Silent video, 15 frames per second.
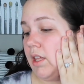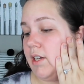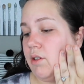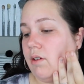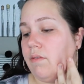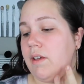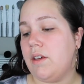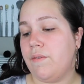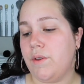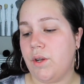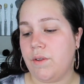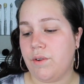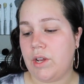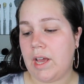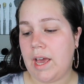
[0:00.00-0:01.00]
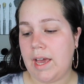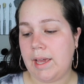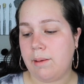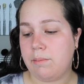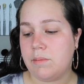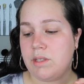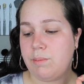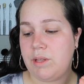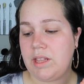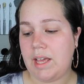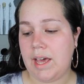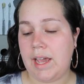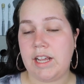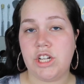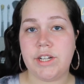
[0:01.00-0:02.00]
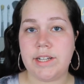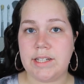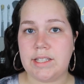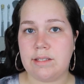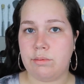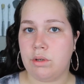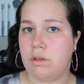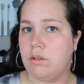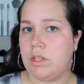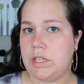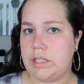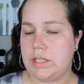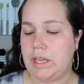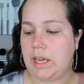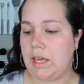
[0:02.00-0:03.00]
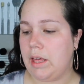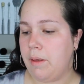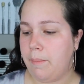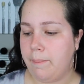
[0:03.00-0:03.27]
They do have like a few different kinds, but the Hydrate and Smooth is like